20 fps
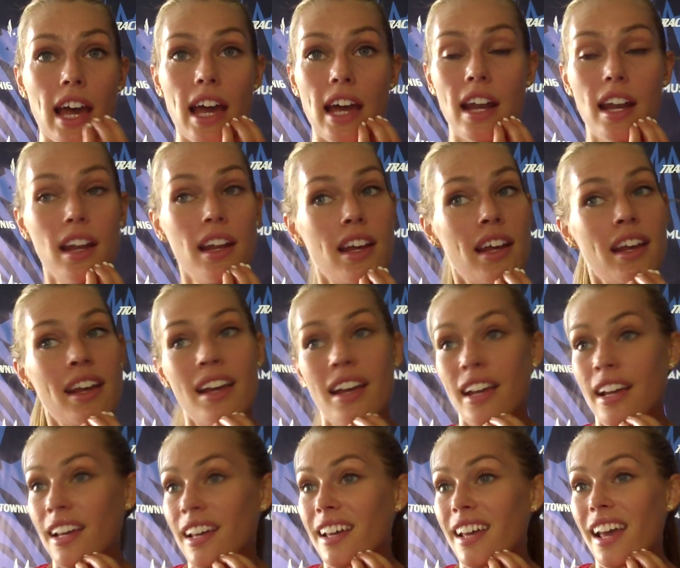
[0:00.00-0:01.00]
that
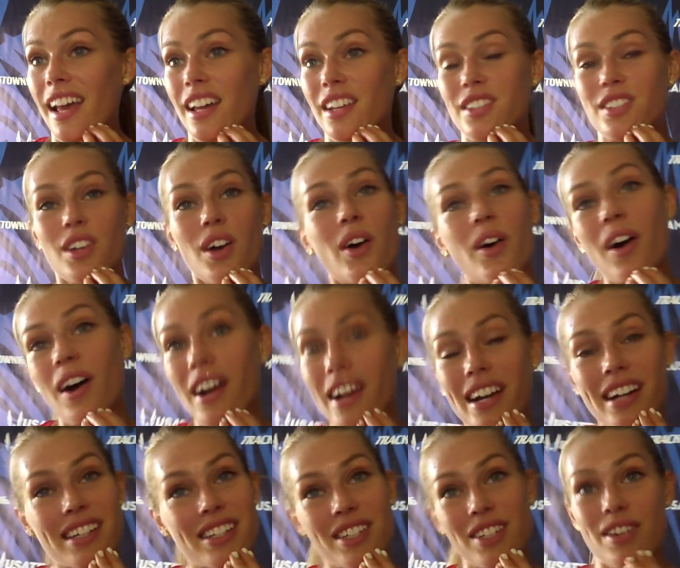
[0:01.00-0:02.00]
it's so
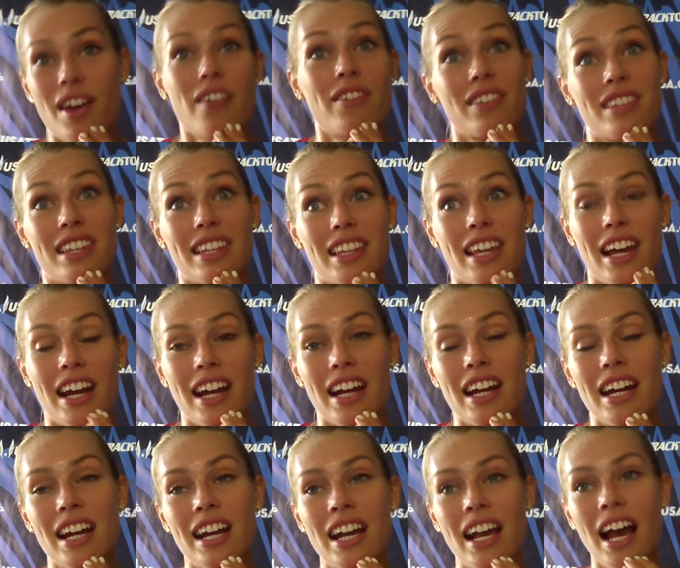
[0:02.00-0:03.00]
hard to do everything
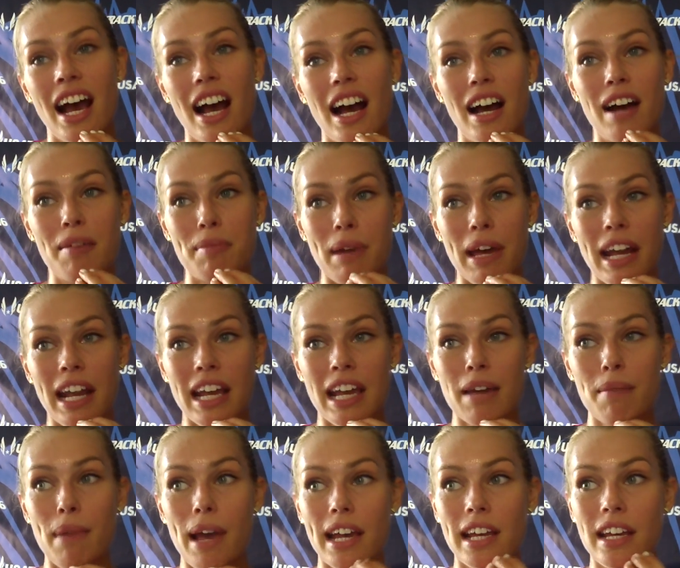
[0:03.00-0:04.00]
there. Um, and I
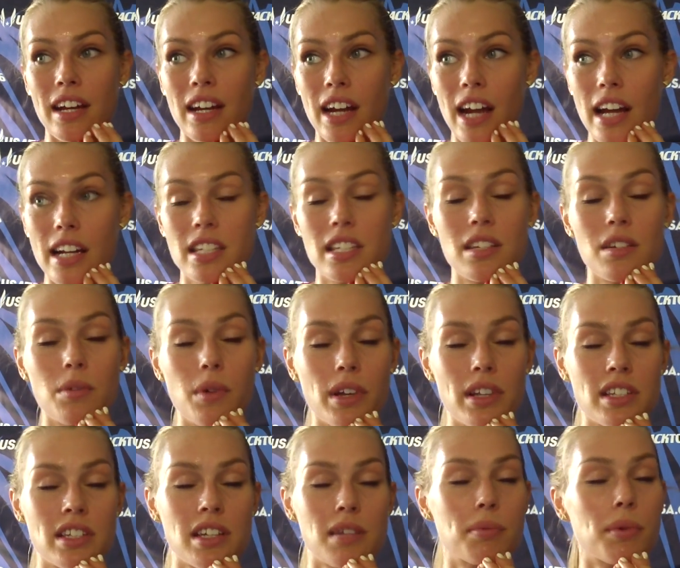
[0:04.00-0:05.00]
came back here and got to do
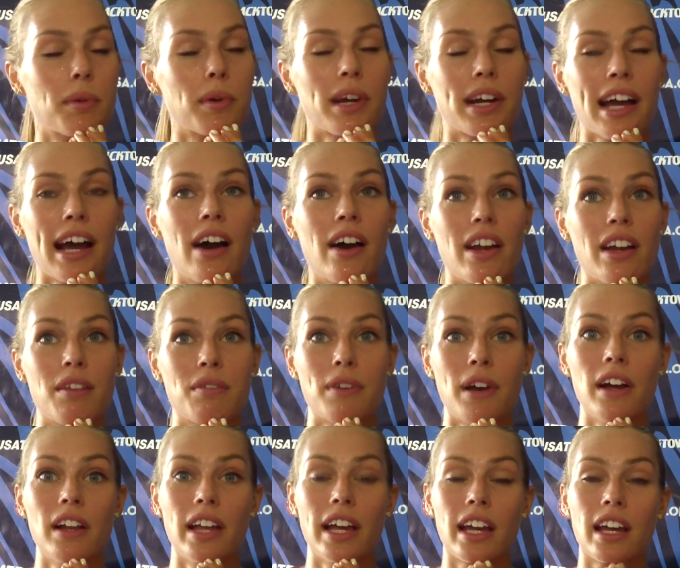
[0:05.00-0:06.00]
one steeple workout and
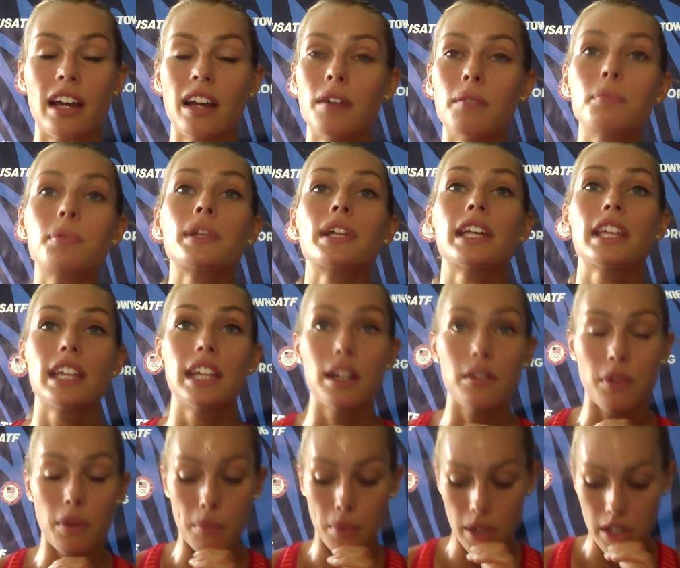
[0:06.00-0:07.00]
felt like a completely
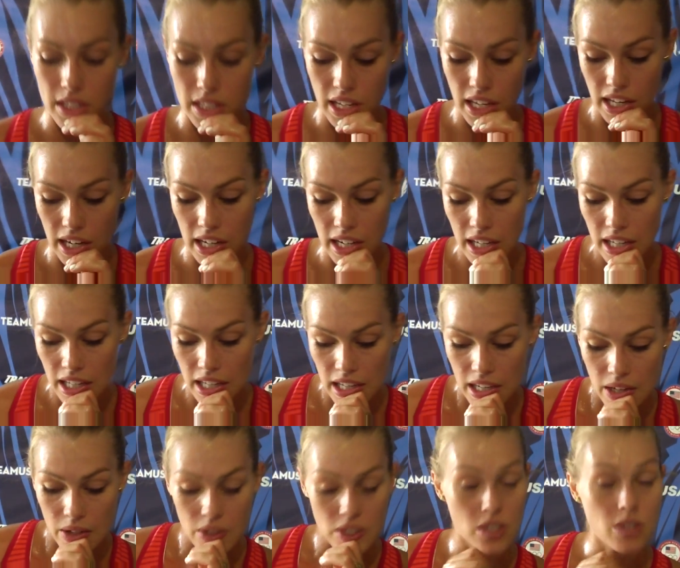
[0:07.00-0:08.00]
different person,
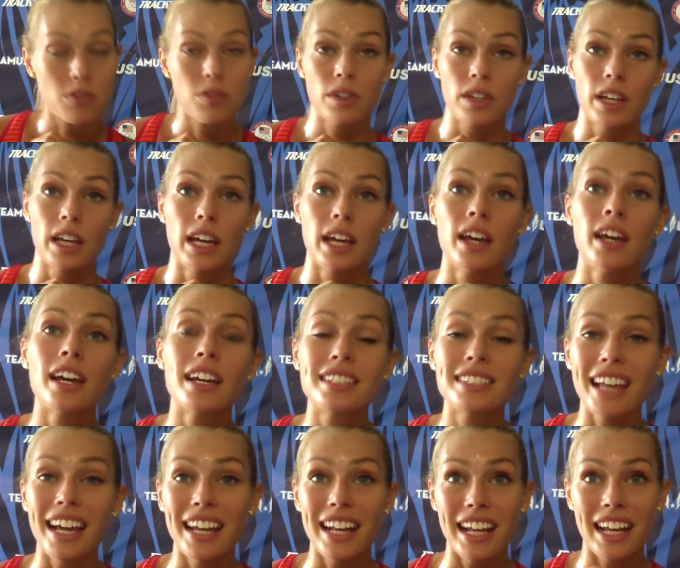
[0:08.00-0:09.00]
which is really
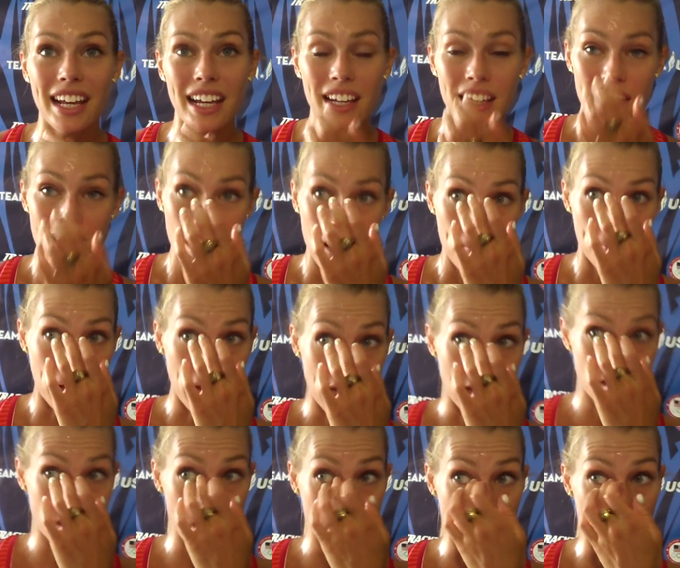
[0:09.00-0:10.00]
exciting.
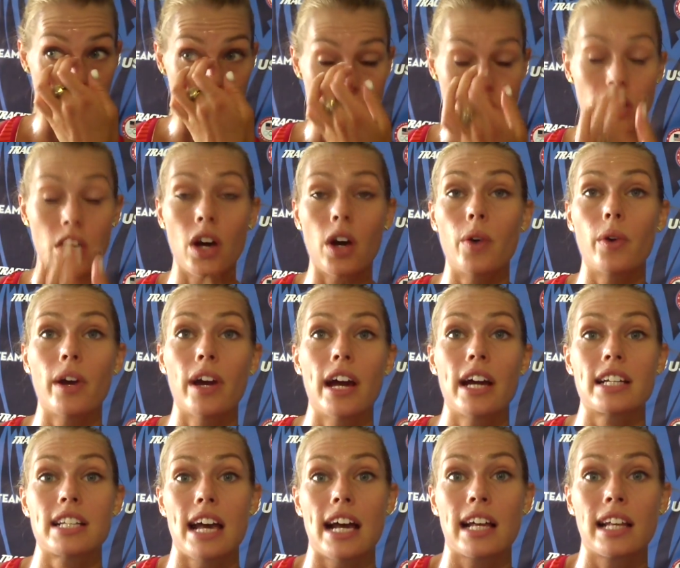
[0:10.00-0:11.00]
But it's just hard to know where,
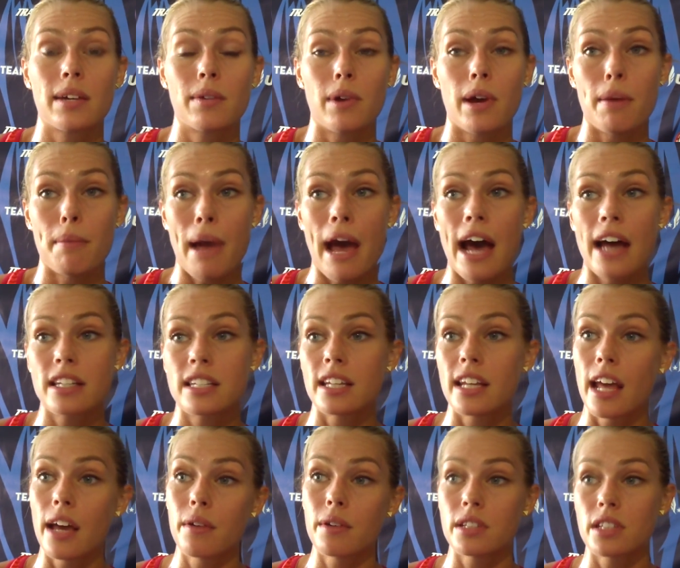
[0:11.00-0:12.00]
exactly where I'm at.
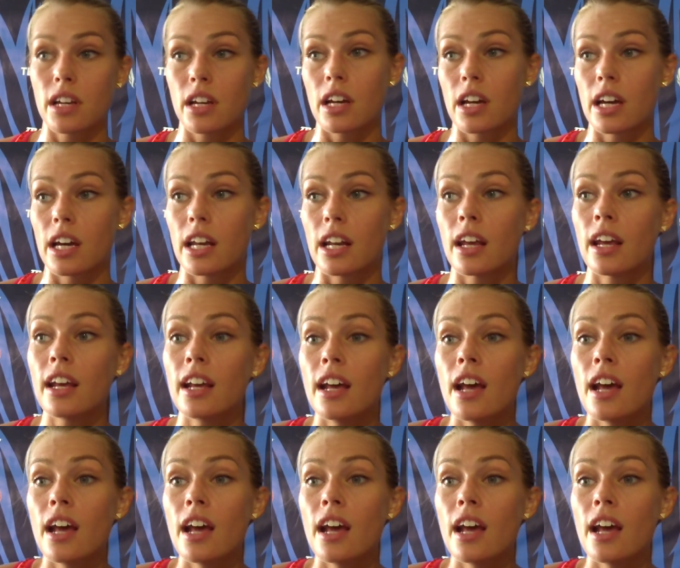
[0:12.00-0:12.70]
Today was a good